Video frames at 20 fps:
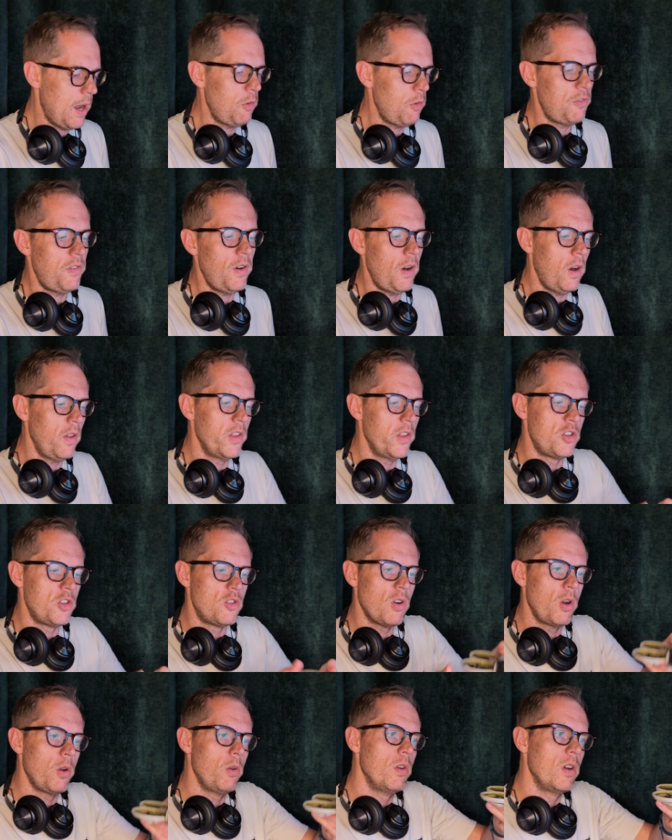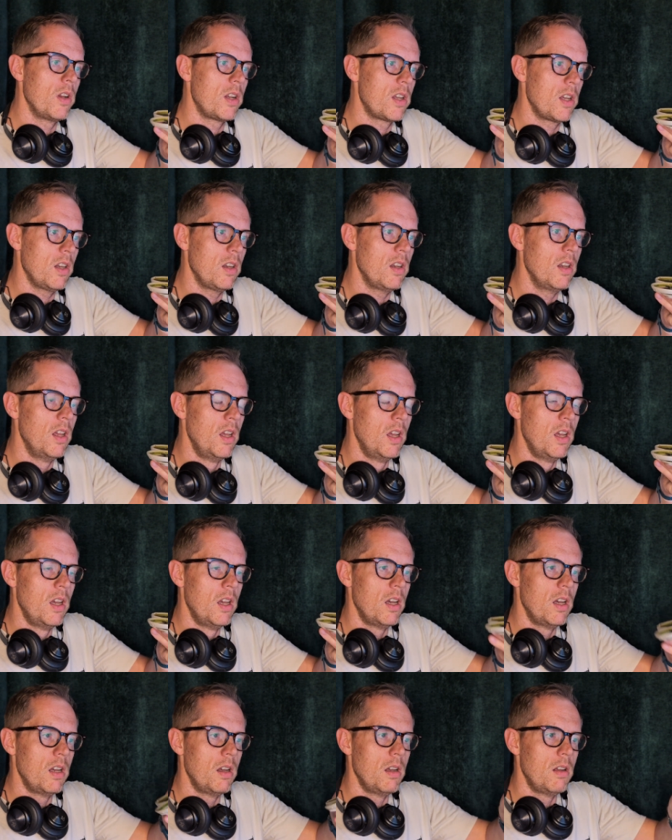far the drone can
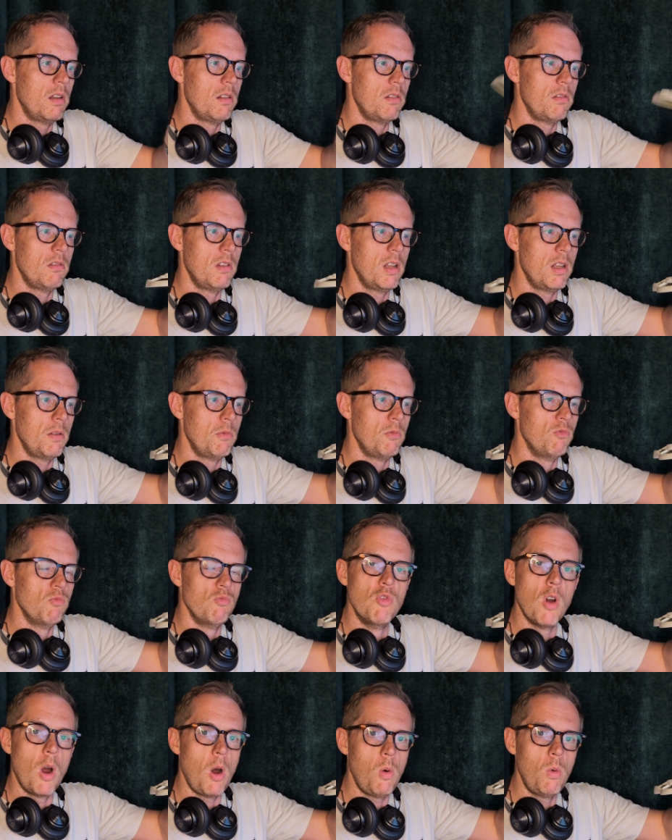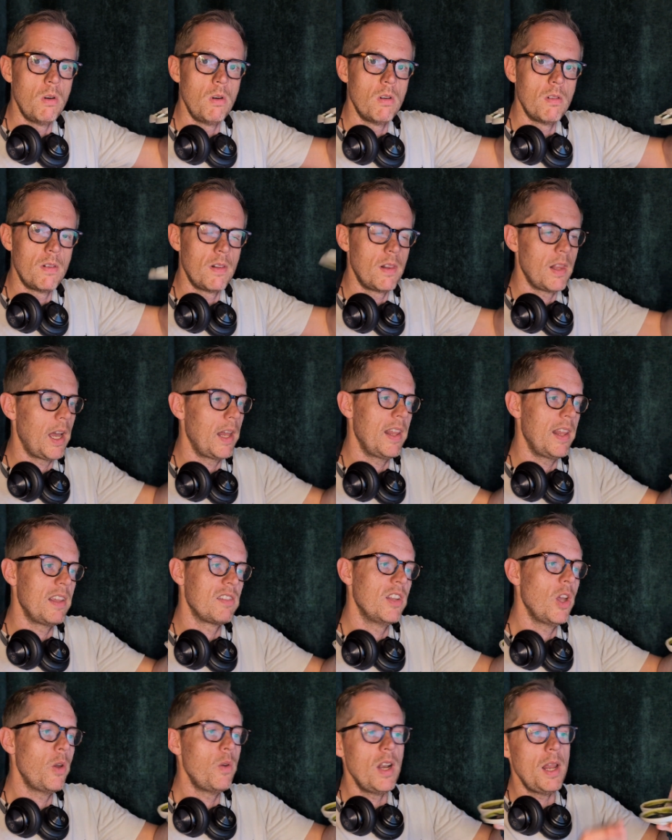roll and there's
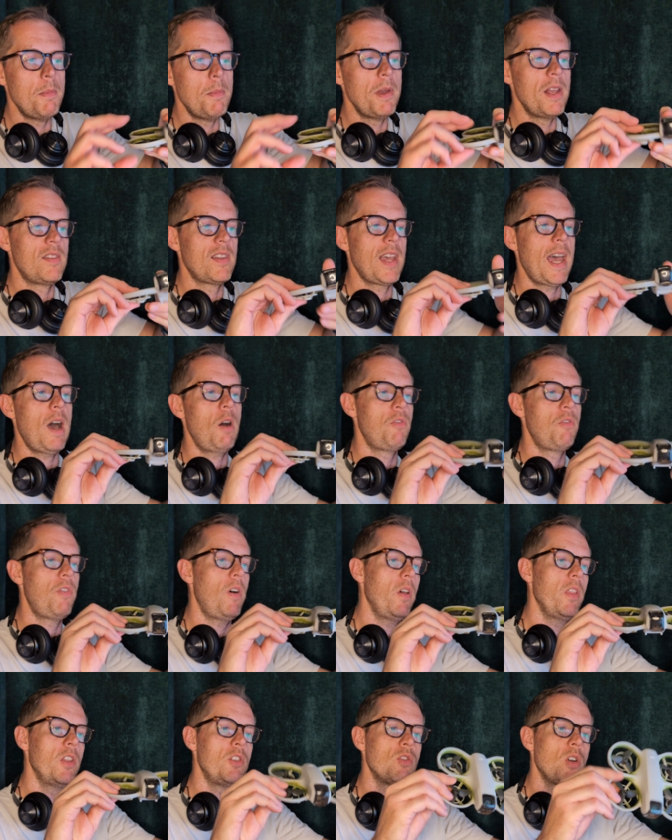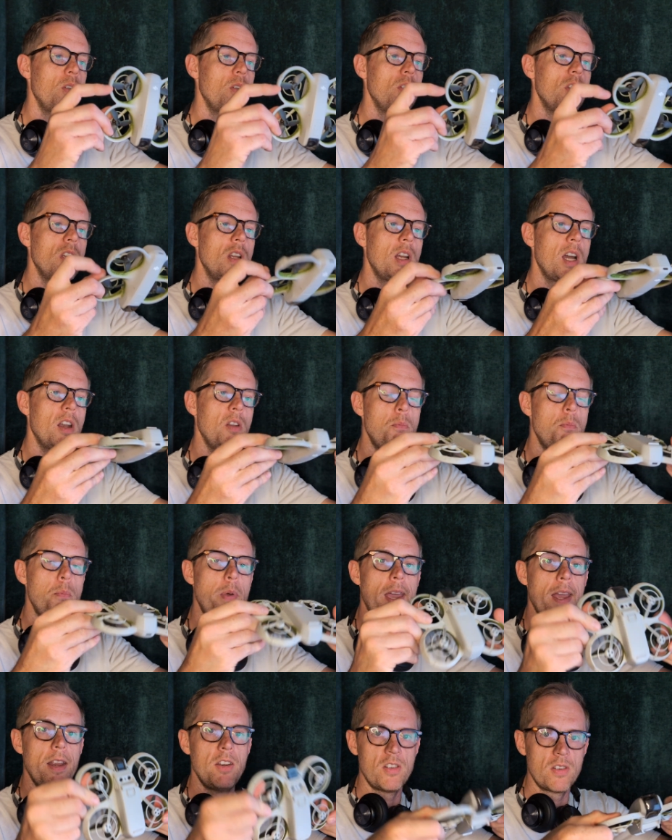no limit to how far the drone can kind of
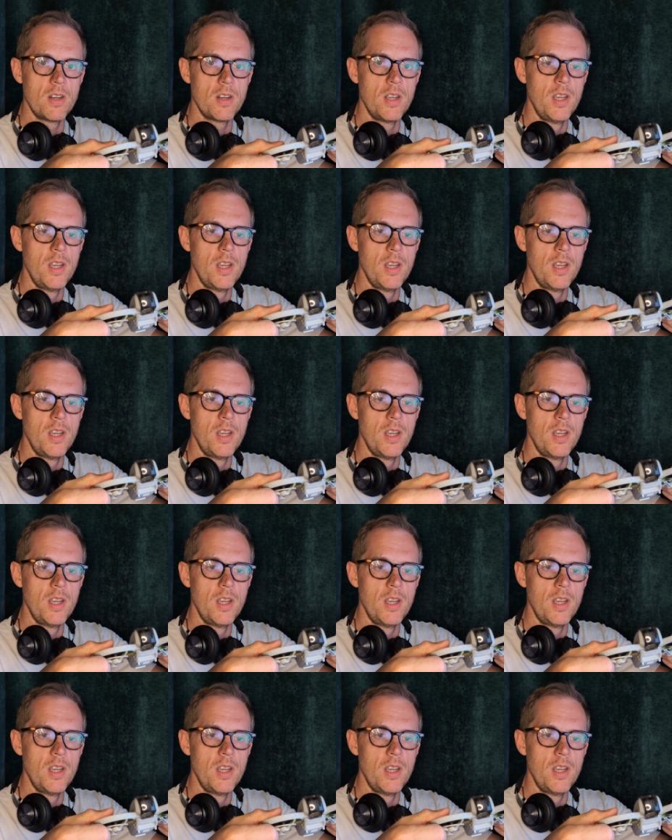pitch.